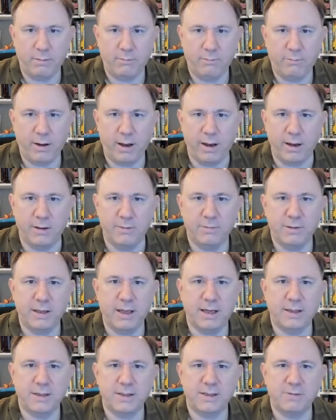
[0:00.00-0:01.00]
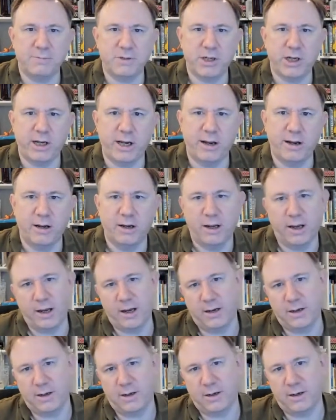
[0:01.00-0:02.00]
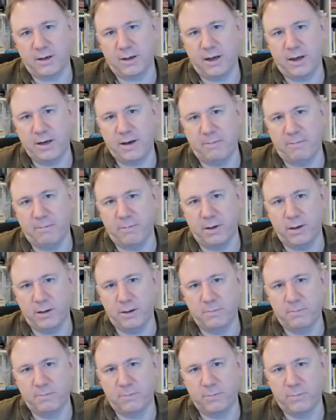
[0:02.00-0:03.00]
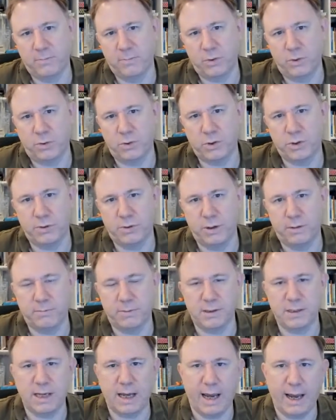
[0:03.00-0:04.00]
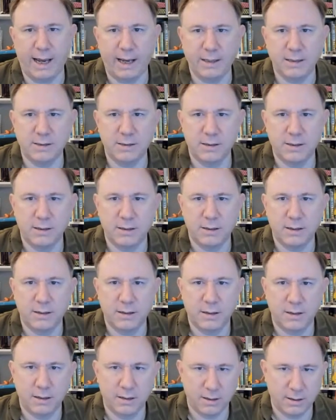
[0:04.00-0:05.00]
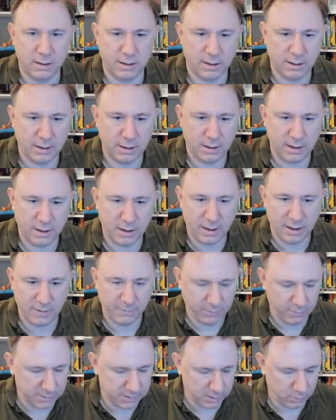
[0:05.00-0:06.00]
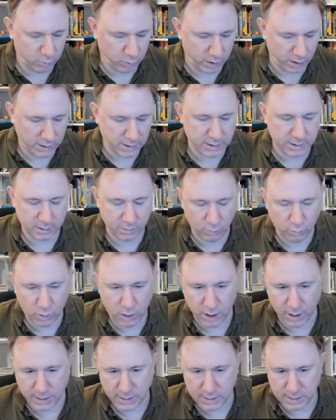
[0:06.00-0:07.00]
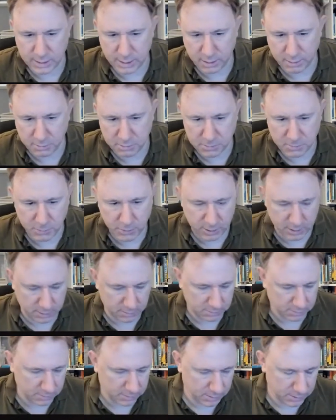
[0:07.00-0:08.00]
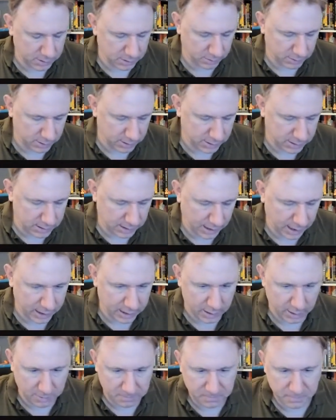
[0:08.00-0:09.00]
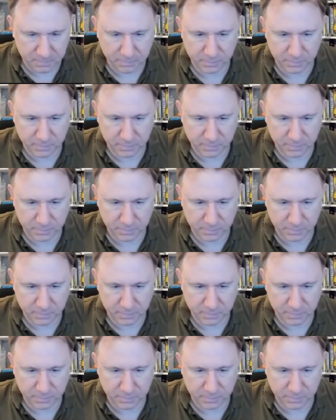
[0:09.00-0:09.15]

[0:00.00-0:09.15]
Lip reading: Right, well that doesn't particularly look like a number, or two numbers to add. If it was the white and the white, and I was putting the two things together,